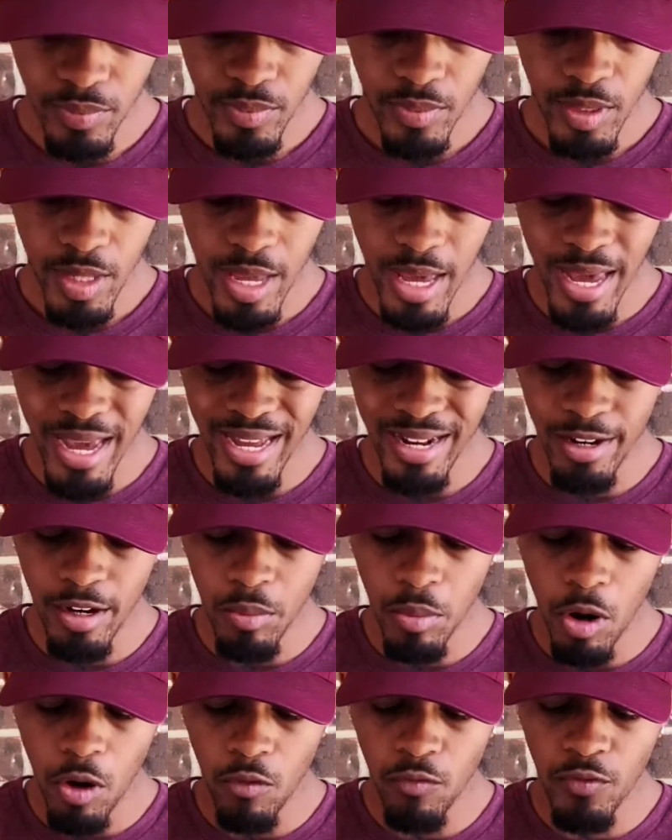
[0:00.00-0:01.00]
A&M
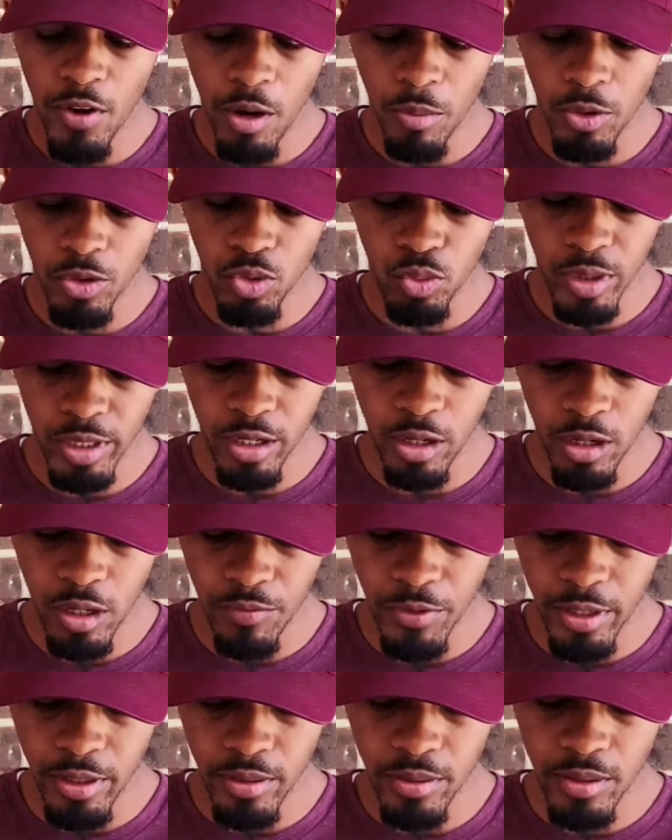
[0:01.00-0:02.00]
on fumbles
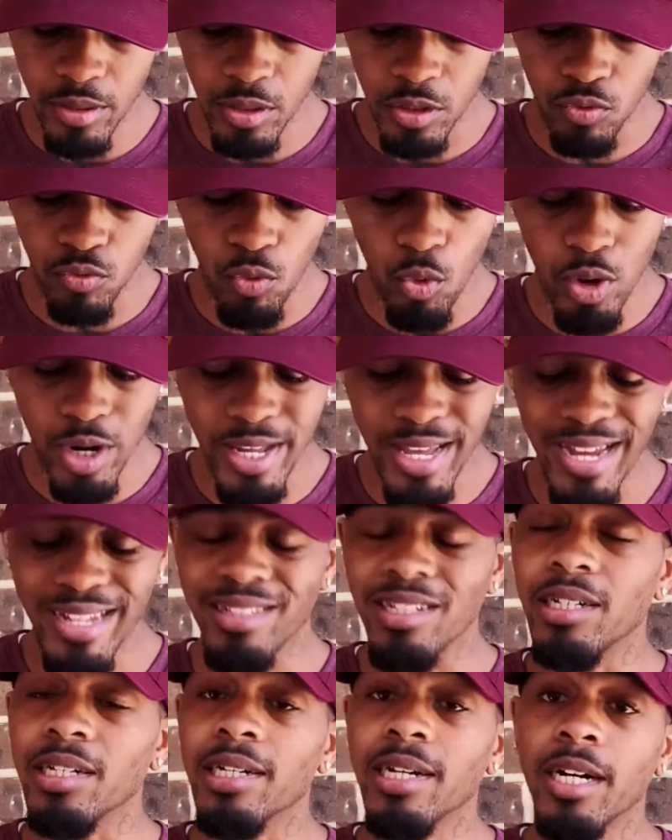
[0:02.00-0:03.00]
recovered is 48th
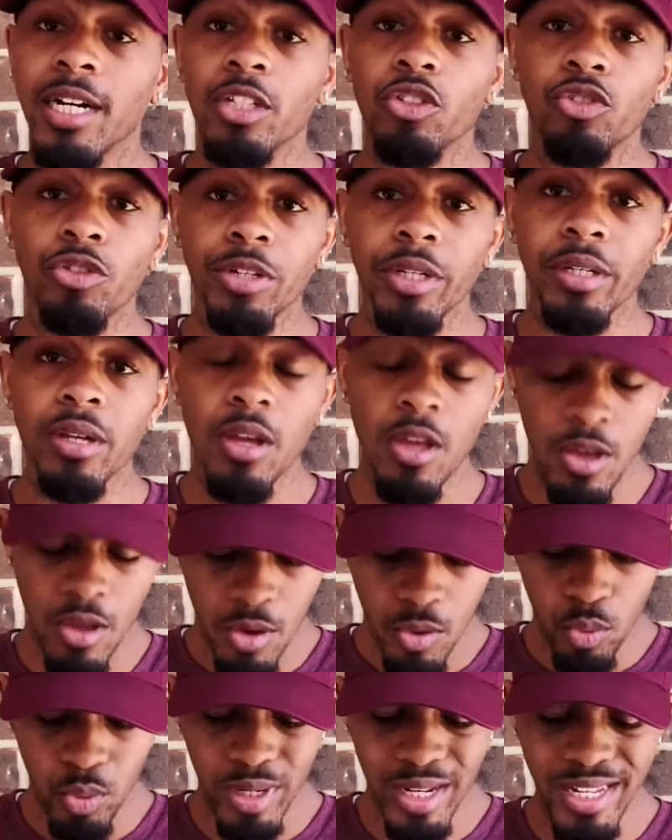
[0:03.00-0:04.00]
in the country
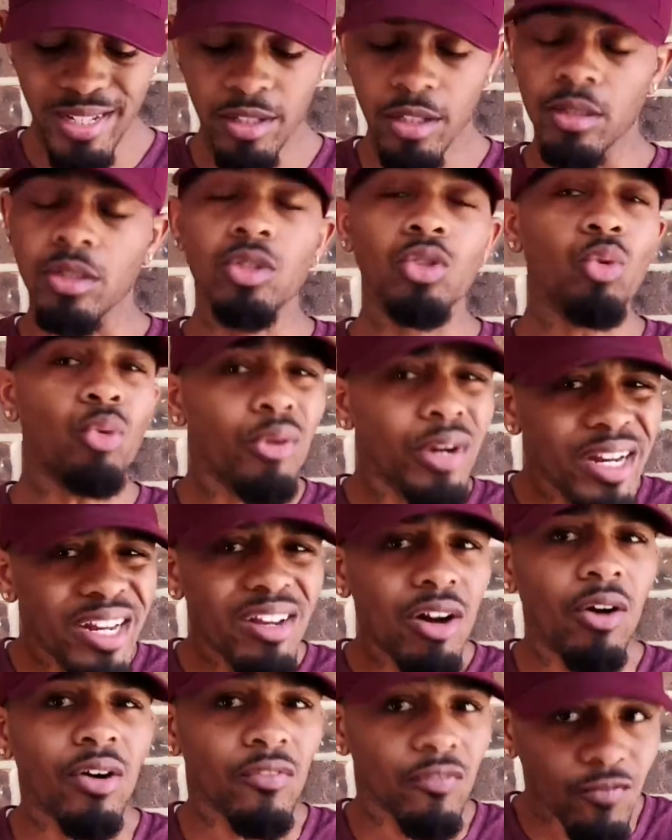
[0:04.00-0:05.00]
with either 3
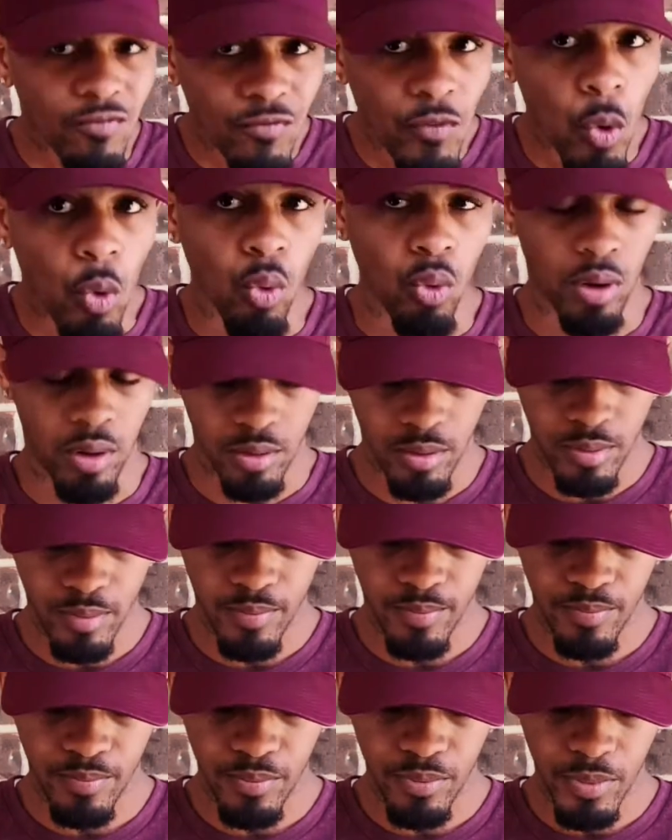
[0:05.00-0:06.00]
or 4.
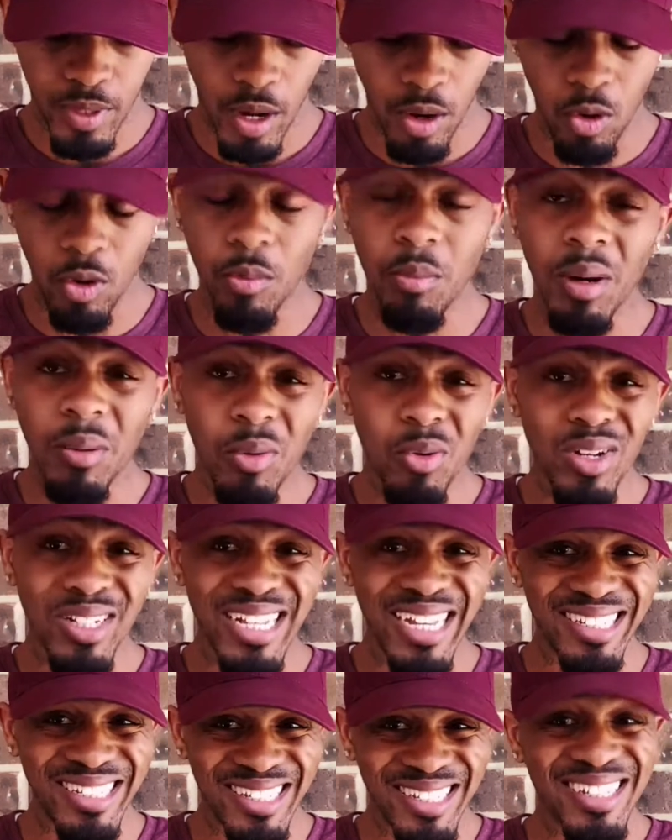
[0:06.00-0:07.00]
I don't remember what
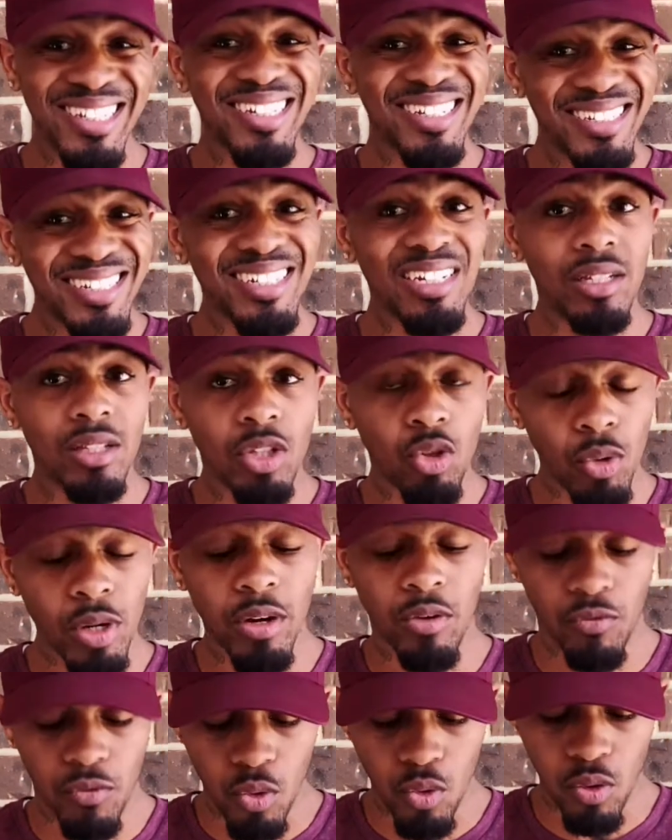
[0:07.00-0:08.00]
that is, either 3
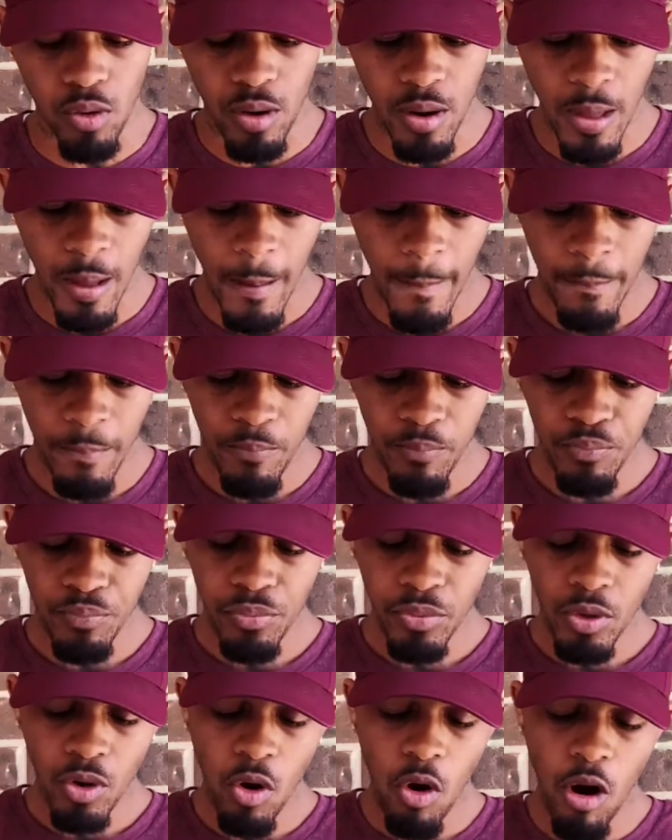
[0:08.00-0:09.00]
or 4.
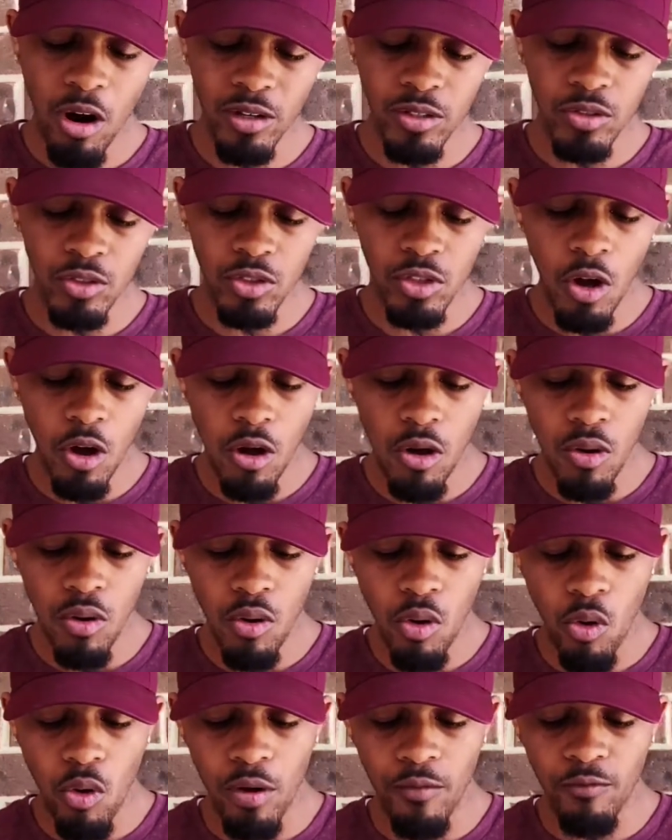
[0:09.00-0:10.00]
Arkansas
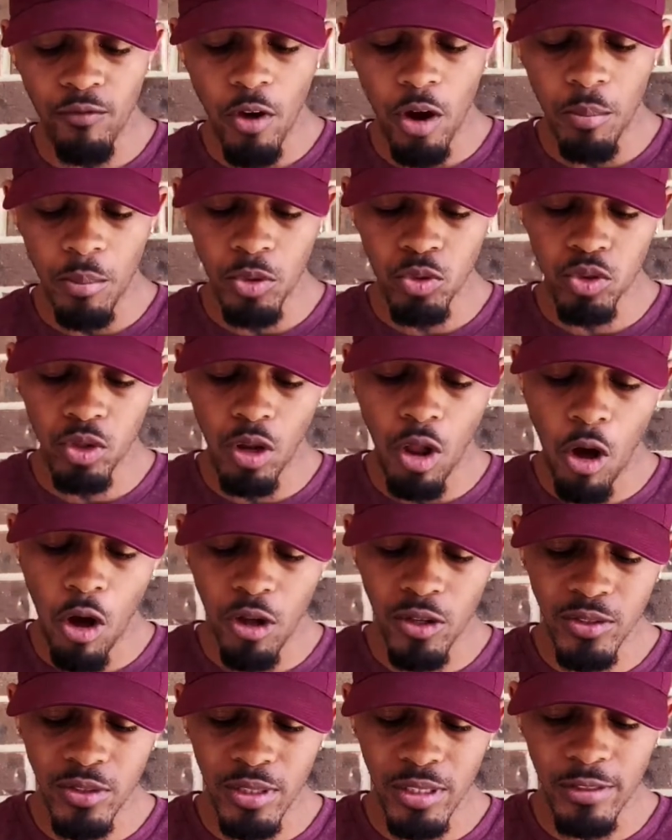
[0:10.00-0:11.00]
on fumbles
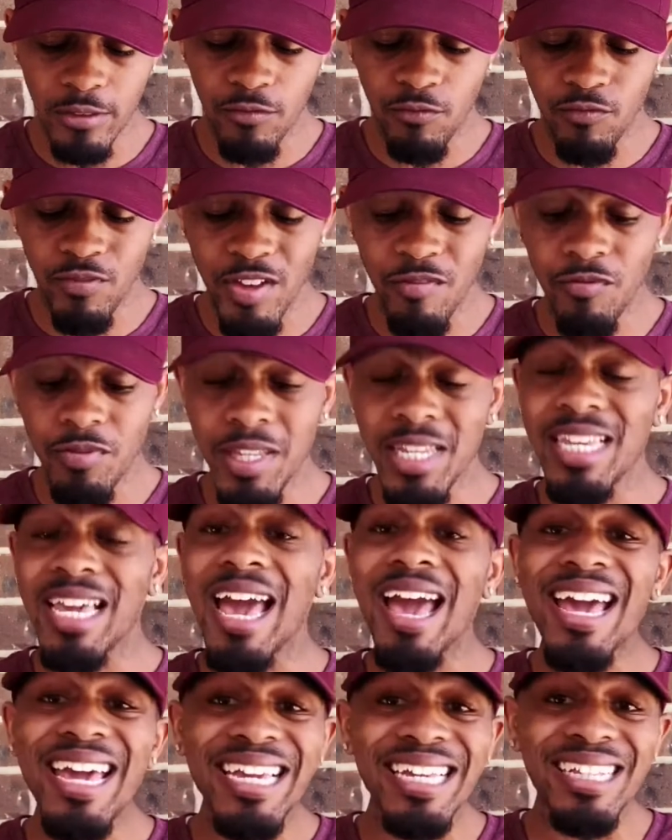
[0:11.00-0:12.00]
lost is
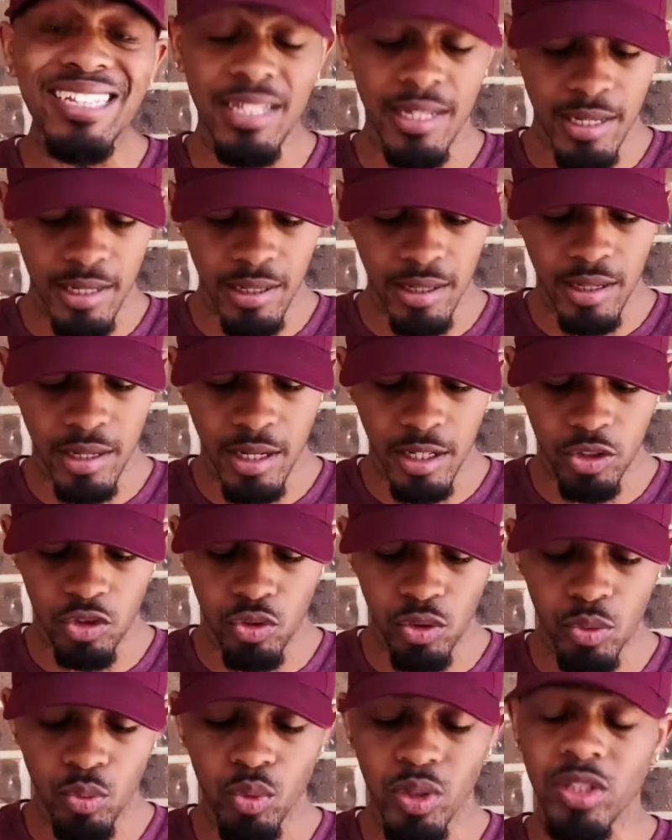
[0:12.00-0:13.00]
58th in the
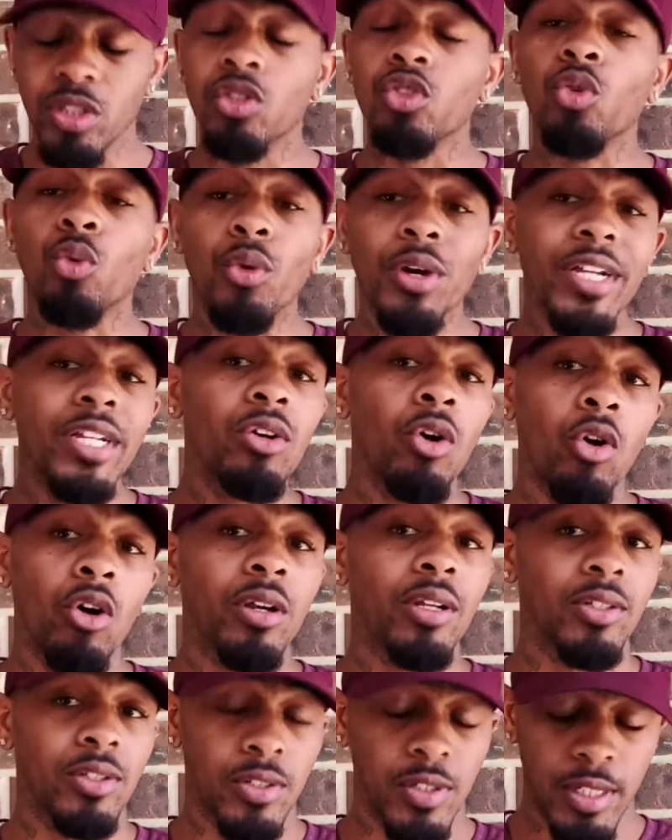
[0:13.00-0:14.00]
country with 3 on
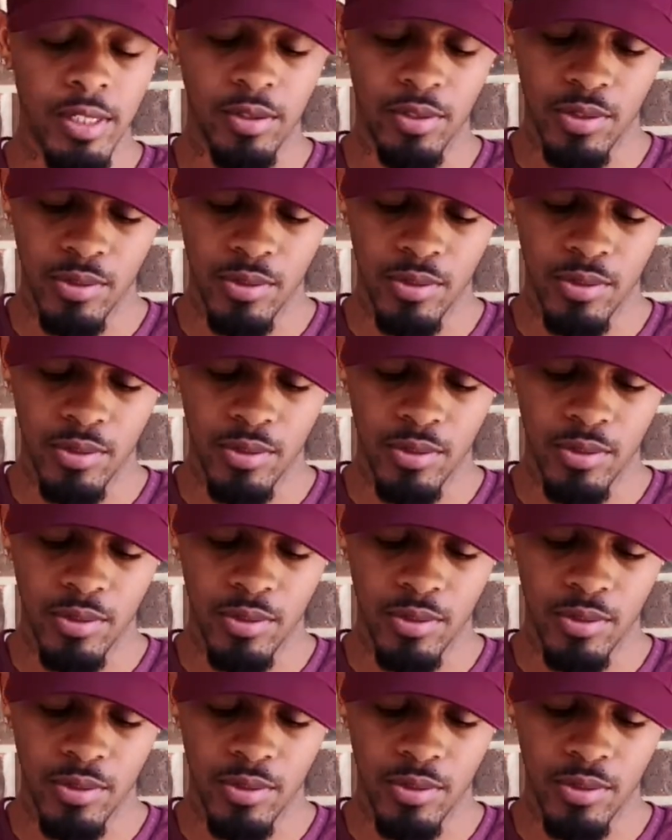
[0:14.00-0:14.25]
the season.